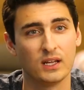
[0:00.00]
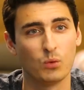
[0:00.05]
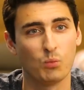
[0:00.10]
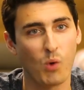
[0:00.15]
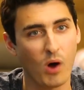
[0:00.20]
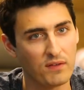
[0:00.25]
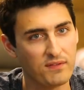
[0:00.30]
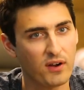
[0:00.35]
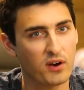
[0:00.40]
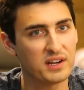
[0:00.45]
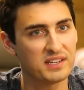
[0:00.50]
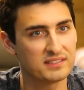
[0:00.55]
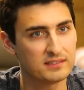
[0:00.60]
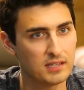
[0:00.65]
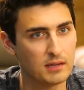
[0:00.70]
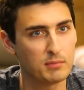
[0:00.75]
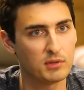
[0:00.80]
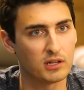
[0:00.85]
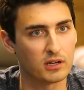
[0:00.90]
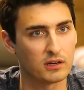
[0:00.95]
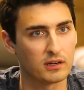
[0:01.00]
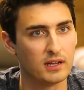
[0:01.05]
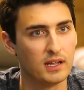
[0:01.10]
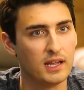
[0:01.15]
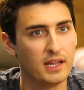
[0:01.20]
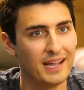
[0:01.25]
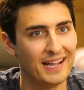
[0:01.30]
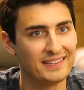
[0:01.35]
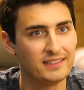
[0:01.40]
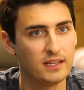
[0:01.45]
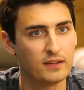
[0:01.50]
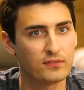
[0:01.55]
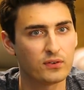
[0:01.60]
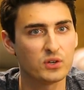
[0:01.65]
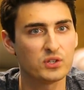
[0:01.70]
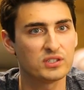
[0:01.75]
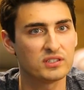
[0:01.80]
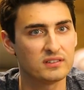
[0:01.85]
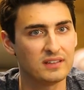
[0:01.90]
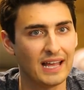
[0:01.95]
While very similar, it
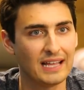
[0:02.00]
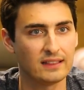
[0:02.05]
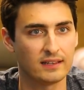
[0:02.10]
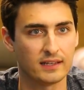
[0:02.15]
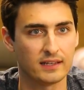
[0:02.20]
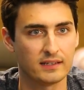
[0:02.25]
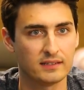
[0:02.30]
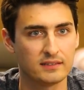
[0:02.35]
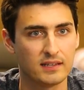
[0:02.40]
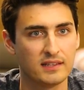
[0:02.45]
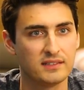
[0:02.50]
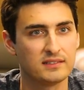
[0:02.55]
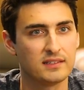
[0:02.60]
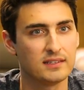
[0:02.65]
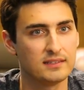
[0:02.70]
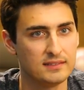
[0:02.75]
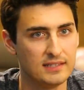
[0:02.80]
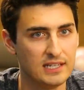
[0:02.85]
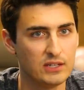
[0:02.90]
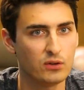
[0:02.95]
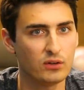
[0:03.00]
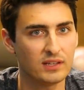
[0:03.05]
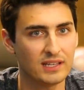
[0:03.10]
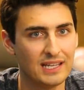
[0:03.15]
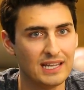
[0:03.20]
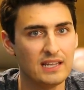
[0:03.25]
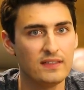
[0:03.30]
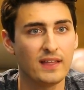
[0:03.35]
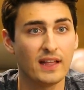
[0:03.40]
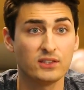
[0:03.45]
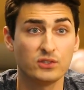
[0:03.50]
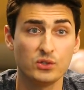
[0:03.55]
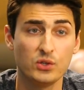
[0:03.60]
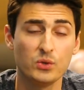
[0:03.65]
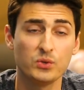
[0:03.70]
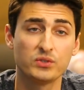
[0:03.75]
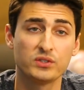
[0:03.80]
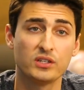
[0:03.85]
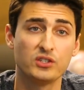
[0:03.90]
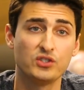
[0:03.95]
differs slightly since the secret key that's
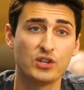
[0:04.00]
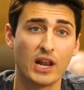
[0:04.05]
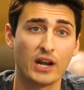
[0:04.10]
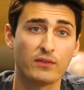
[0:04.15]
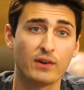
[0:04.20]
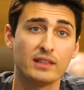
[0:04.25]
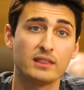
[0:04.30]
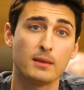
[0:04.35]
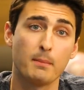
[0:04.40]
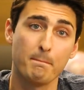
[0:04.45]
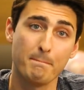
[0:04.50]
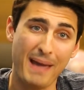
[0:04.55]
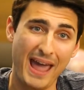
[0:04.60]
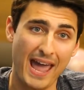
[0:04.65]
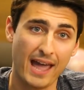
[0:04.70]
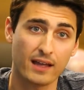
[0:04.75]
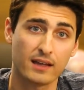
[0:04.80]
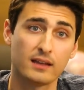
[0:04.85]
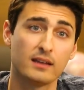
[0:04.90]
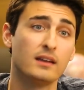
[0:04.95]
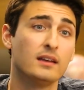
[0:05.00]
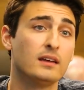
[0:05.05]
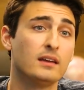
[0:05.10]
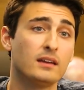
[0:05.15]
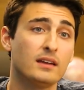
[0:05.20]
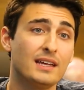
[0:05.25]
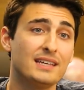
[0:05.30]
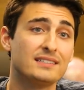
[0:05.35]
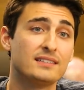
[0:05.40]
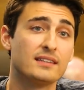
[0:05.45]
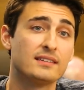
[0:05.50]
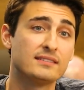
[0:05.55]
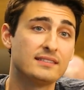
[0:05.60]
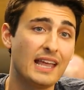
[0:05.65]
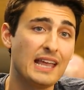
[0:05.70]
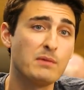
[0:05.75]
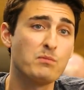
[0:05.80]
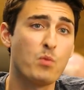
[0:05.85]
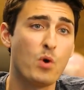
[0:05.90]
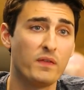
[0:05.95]
used to generate the MAC is the
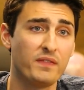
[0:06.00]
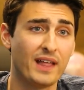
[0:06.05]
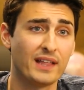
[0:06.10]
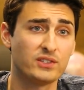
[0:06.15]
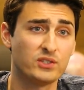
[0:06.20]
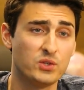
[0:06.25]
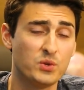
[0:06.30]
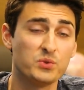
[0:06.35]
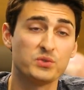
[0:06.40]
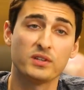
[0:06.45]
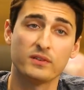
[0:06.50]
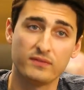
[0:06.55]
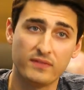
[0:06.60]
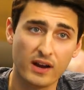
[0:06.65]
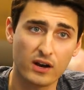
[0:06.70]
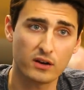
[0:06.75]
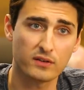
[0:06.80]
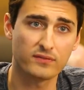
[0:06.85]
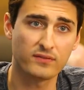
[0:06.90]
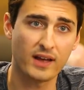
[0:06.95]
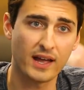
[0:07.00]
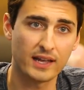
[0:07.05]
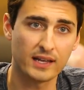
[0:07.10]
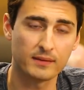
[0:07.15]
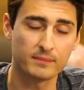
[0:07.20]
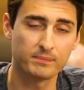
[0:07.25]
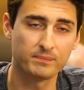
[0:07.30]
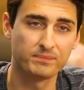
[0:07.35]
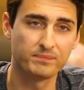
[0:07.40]
same one that's used to verify it.